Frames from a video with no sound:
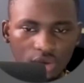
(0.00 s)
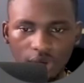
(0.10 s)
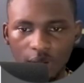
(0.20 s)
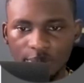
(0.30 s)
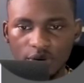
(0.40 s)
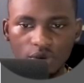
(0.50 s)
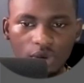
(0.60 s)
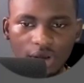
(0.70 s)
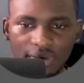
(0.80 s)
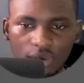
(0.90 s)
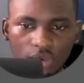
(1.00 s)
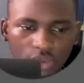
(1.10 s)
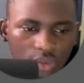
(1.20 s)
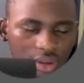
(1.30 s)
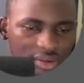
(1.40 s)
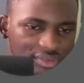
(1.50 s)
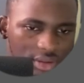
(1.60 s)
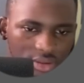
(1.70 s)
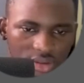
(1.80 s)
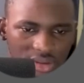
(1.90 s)
you can press go live i don't want to go live
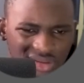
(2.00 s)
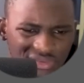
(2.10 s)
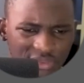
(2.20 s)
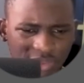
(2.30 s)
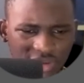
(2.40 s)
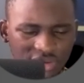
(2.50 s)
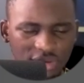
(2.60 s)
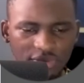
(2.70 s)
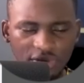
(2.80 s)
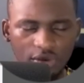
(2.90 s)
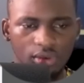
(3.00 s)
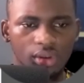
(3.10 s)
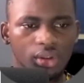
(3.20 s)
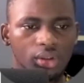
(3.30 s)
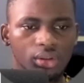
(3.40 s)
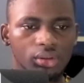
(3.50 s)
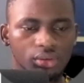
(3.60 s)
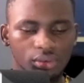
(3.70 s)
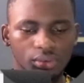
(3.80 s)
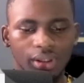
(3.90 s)
yet since it's one part video
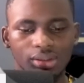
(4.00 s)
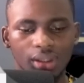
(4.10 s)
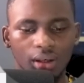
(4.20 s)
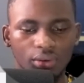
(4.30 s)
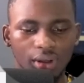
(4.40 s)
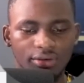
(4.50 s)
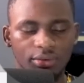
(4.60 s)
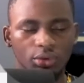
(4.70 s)
so that's how you live stream